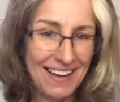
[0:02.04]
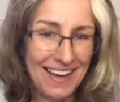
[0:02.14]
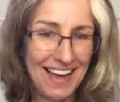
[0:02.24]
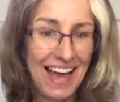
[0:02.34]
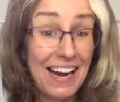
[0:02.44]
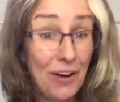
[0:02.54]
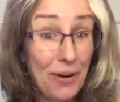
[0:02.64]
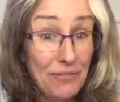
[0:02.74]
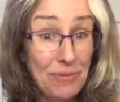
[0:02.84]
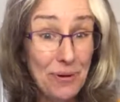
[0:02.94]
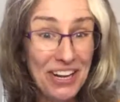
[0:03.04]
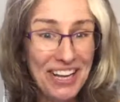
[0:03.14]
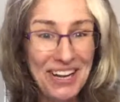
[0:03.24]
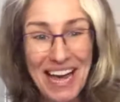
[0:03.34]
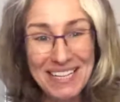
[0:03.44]
Hello,
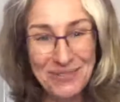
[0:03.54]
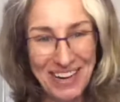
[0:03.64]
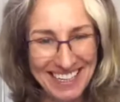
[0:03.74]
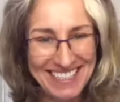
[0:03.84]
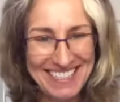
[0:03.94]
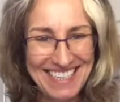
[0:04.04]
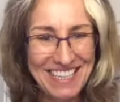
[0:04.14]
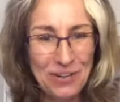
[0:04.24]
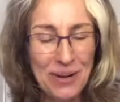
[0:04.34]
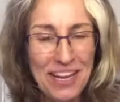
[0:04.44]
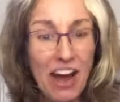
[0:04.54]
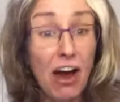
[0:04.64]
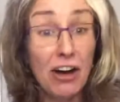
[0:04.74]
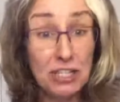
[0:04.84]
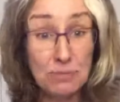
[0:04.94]
everybody, and we're continuing
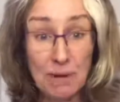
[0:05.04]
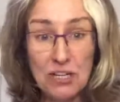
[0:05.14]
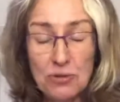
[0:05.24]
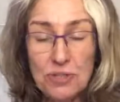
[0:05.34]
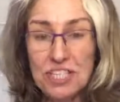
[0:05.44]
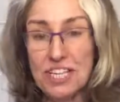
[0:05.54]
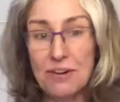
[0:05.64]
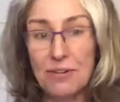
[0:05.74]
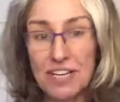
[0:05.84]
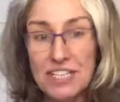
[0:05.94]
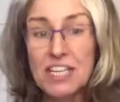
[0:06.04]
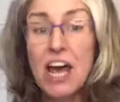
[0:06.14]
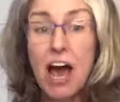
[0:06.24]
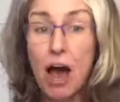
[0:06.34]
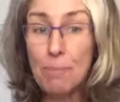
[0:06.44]
our special series
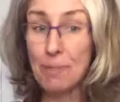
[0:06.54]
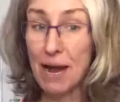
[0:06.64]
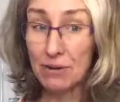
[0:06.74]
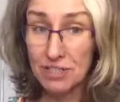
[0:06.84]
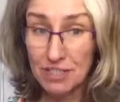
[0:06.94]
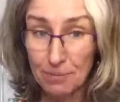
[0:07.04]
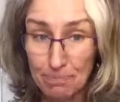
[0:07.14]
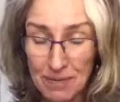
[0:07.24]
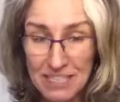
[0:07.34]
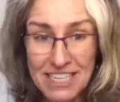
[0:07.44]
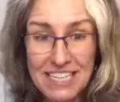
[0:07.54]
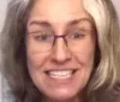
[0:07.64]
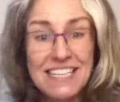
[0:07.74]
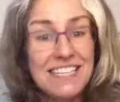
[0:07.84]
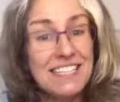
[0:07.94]
about the
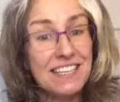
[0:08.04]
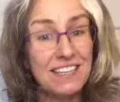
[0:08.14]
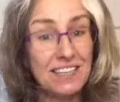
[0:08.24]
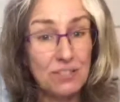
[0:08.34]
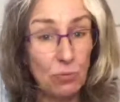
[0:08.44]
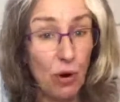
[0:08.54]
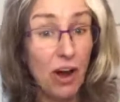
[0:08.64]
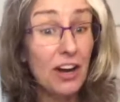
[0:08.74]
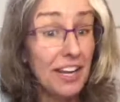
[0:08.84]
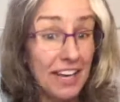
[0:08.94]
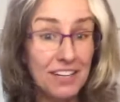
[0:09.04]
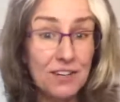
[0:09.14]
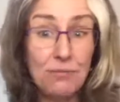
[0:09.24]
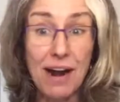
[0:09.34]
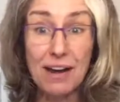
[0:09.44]
businesses that work in and
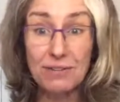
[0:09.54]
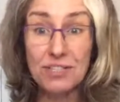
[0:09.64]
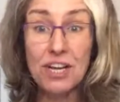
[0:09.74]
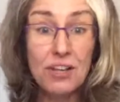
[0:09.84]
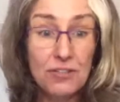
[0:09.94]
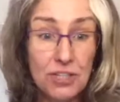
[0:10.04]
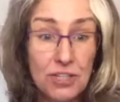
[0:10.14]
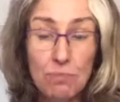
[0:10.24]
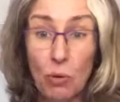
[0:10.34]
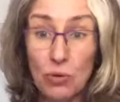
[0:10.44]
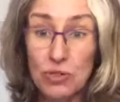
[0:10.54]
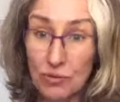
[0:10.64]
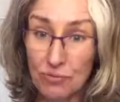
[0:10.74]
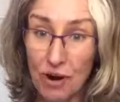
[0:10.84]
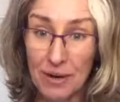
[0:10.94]
around the sport of
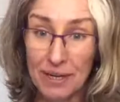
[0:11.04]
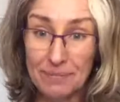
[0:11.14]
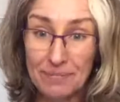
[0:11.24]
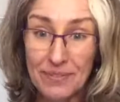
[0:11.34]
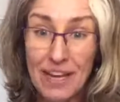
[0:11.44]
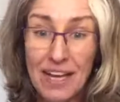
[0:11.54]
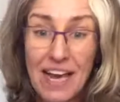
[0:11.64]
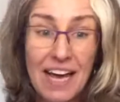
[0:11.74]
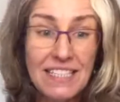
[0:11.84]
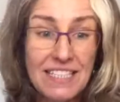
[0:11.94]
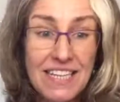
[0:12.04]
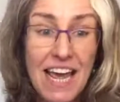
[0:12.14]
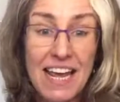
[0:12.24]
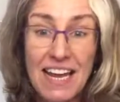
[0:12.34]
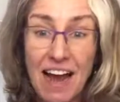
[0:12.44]
rowing. And
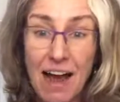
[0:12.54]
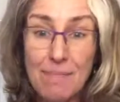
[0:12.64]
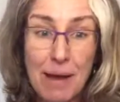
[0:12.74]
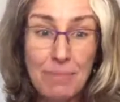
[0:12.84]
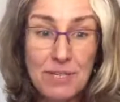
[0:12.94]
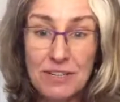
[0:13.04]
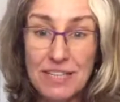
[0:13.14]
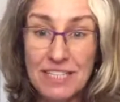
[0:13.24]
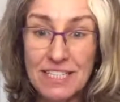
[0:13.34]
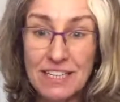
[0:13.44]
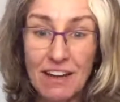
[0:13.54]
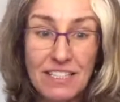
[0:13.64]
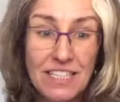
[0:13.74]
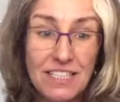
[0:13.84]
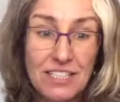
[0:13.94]
today, I'm absolutely
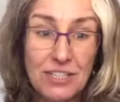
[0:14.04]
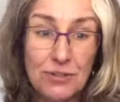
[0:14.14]
delighted to be